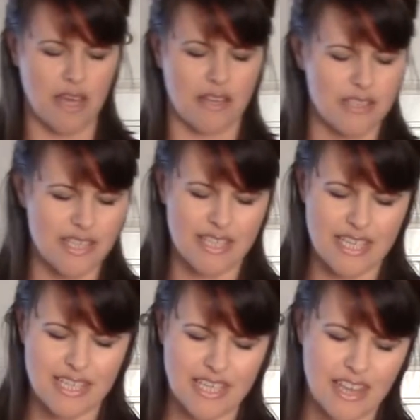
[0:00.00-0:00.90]
It's as
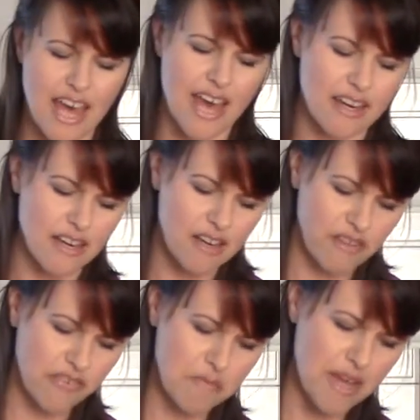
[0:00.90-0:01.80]
easy as that.
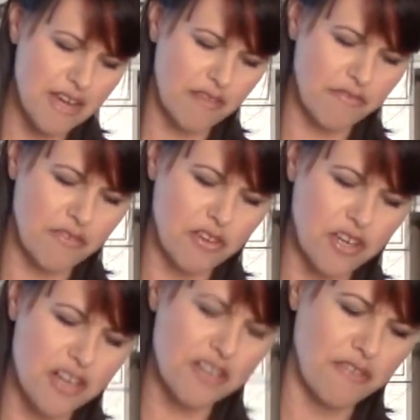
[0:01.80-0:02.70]
If you're making for a larger